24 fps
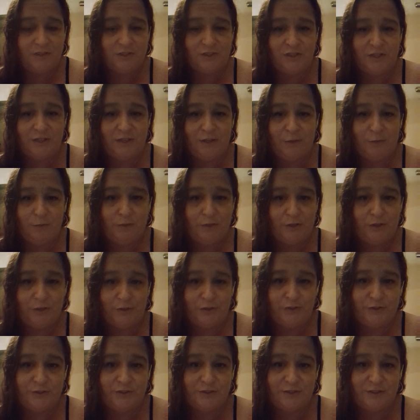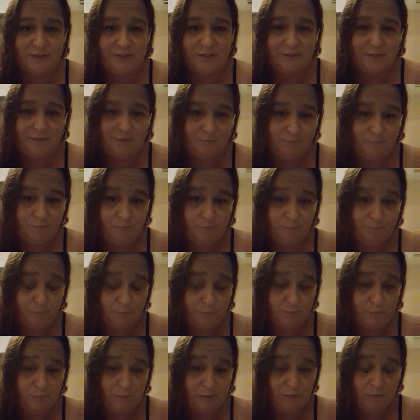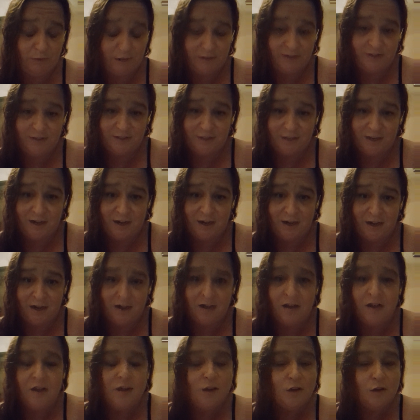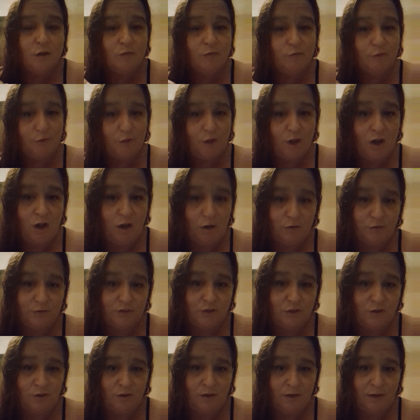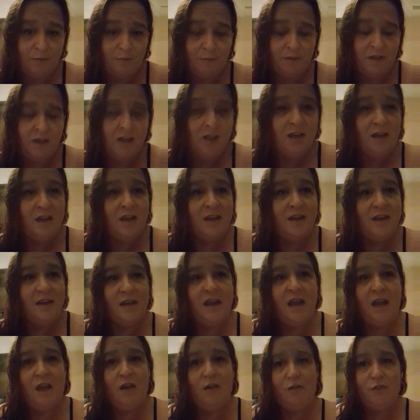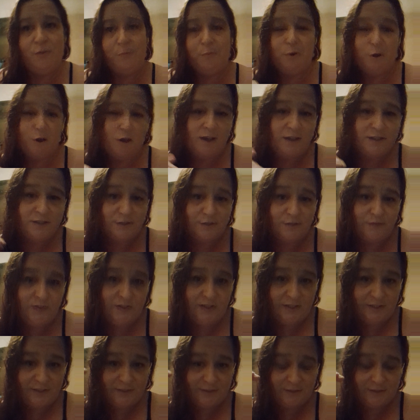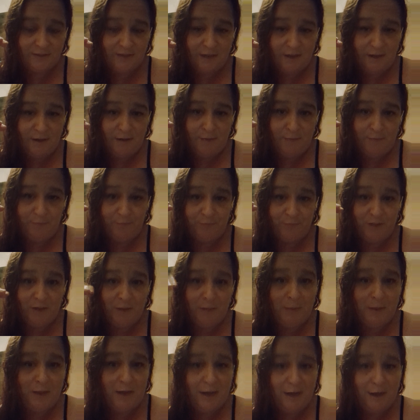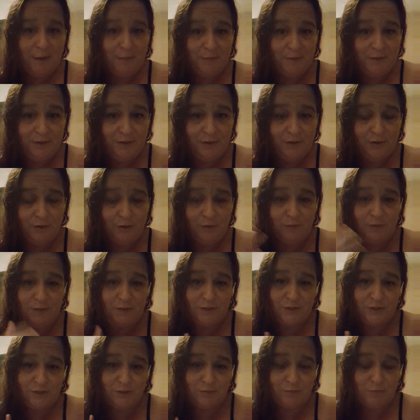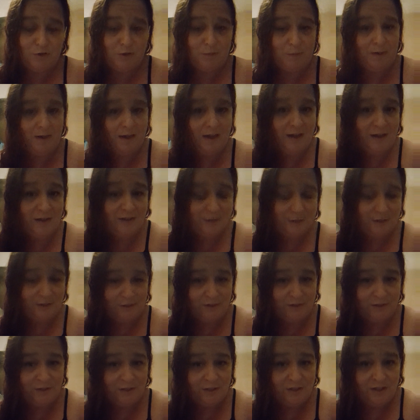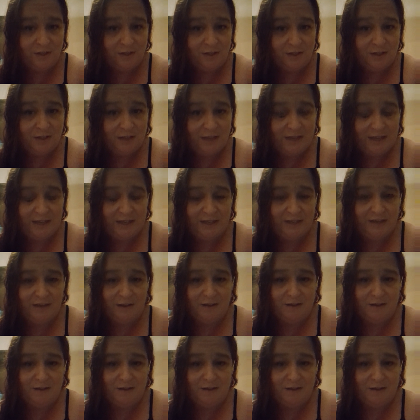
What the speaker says: year we rented a car for the whole time. Now the price of this apartment, which my partner, he